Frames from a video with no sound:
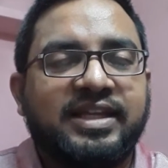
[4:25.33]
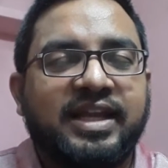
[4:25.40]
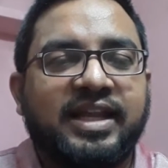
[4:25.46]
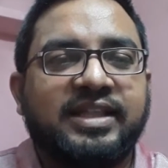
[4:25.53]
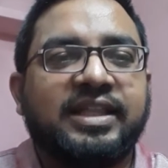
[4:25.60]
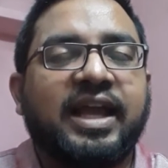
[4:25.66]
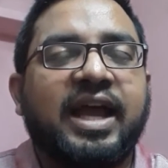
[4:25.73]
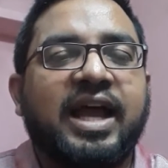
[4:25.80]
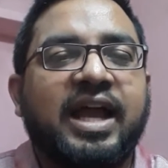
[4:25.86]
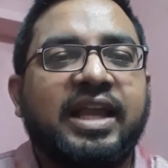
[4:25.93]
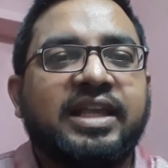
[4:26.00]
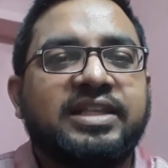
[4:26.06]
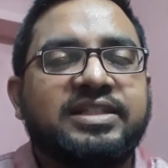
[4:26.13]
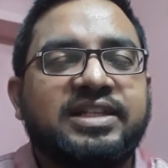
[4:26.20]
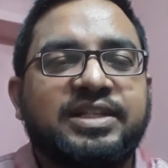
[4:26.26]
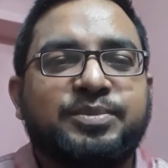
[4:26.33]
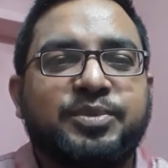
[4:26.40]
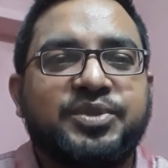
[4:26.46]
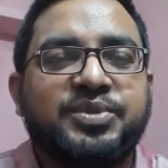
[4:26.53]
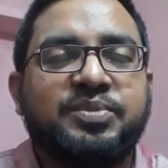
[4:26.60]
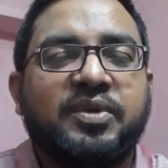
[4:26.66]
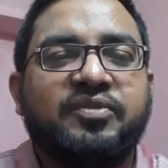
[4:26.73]
and the I is
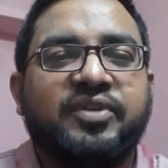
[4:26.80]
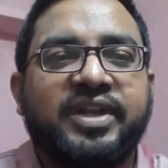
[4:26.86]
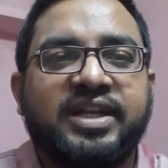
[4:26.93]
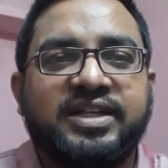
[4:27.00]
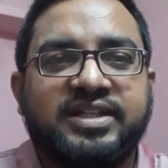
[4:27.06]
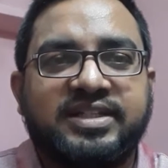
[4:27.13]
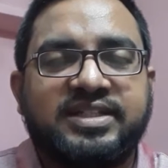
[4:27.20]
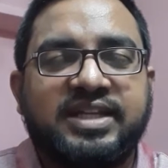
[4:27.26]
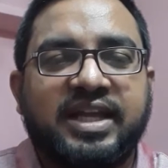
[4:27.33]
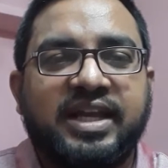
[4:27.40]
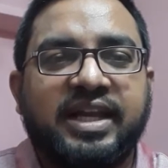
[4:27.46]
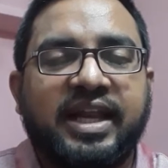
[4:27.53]
responsible for intestine,